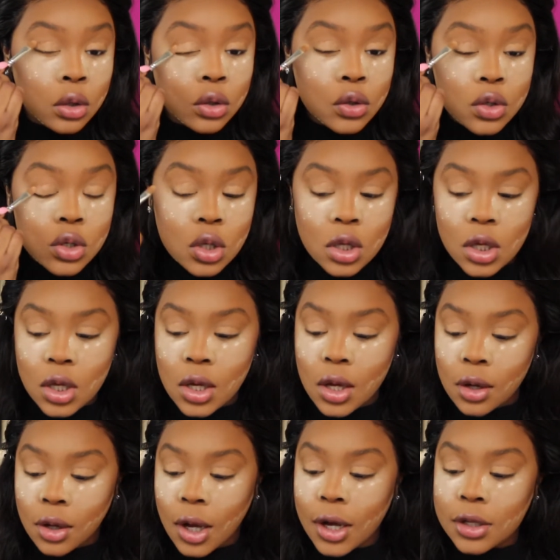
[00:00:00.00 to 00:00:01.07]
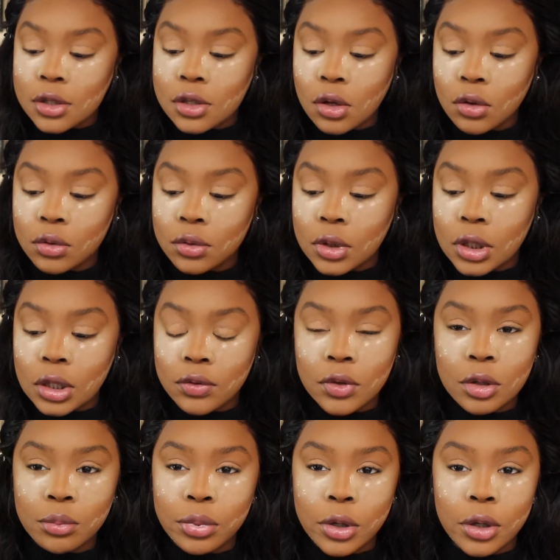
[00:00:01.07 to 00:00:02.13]
Usually I don't
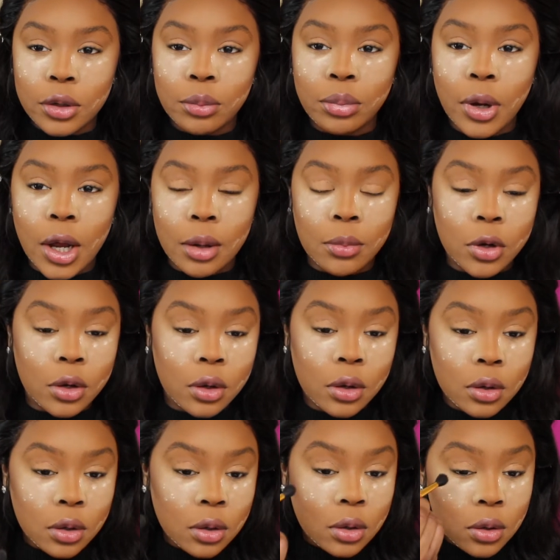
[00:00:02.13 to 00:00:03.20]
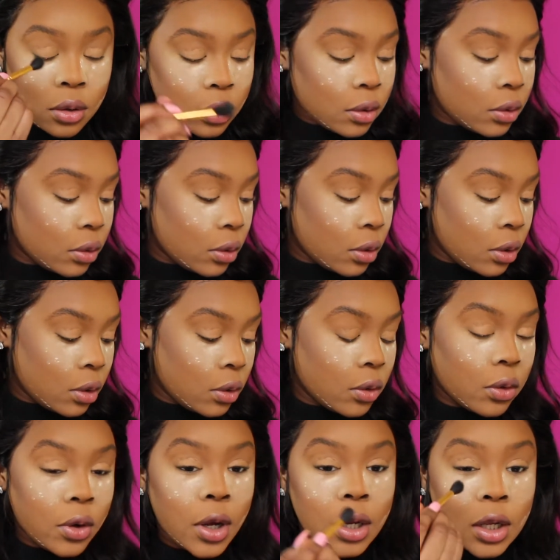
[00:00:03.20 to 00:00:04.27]
even put primer
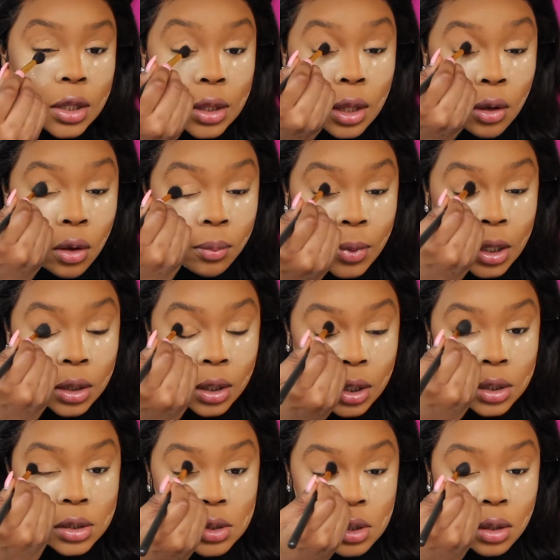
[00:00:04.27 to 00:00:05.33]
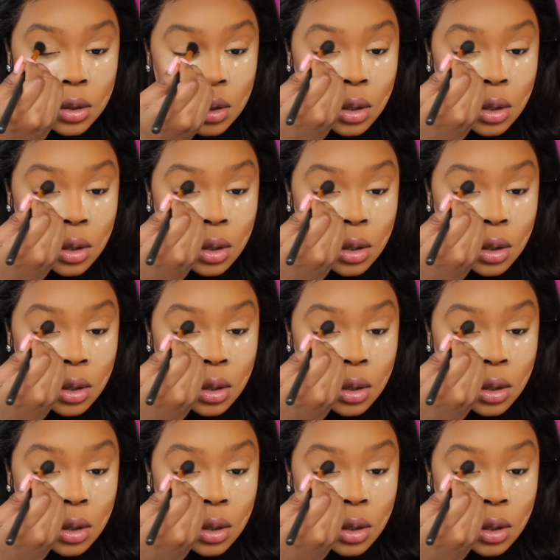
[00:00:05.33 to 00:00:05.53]
or anything on my lids.